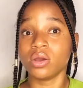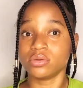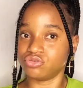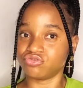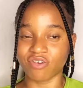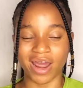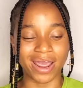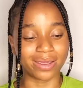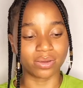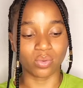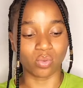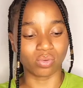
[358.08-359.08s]

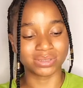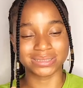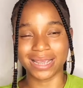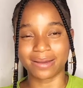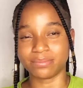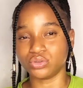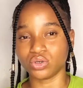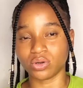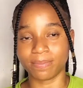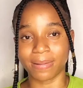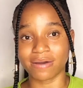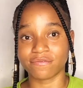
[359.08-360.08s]
dry once i am done
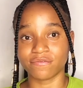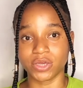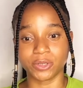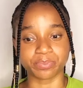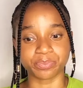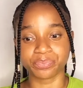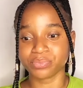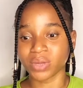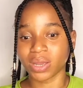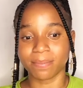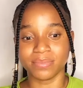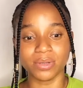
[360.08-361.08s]
bathing
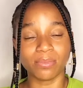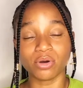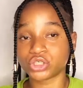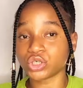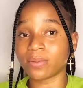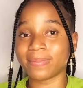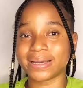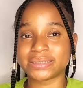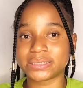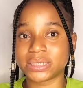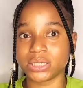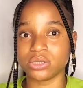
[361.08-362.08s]
the moisture on my
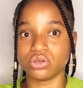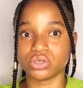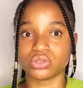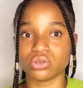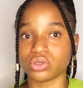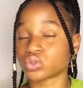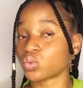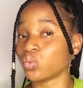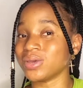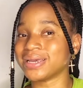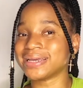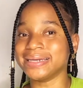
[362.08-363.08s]
skin does not
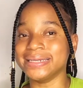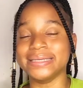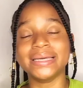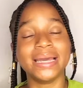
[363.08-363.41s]
quickly